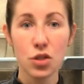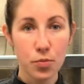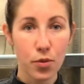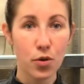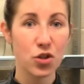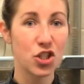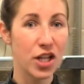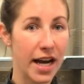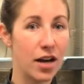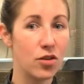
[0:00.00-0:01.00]
to portion
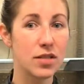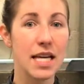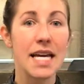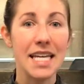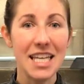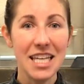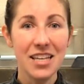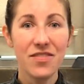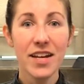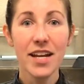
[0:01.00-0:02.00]
out
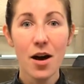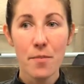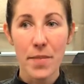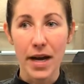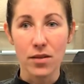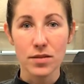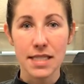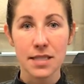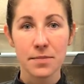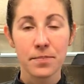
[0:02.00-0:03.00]
even
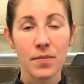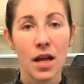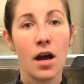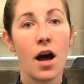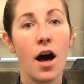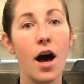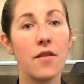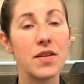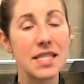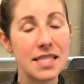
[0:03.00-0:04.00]
amounts of
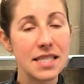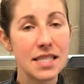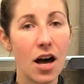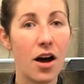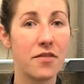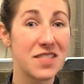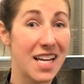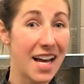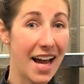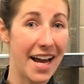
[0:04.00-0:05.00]
soft
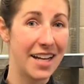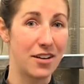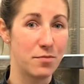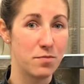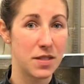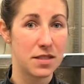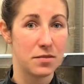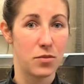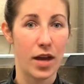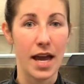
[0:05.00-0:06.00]
items.
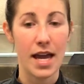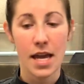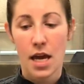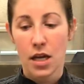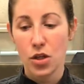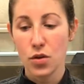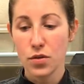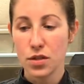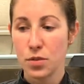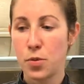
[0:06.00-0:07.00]
Okay,
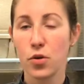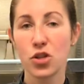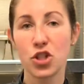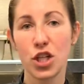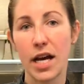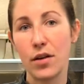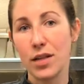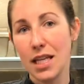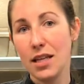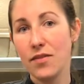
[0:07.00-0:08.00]
used to portion out
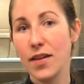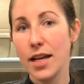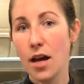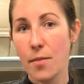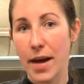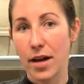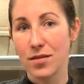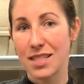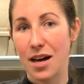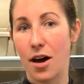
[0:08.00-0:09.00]
even
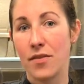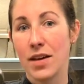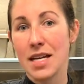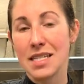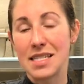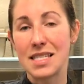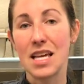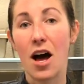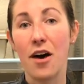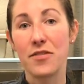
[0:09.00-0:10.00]
amounts of
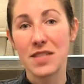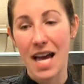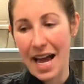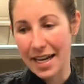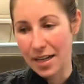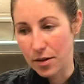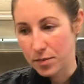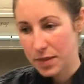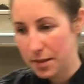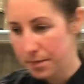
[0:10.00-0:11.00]
soft
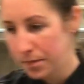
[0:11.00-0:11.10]
items.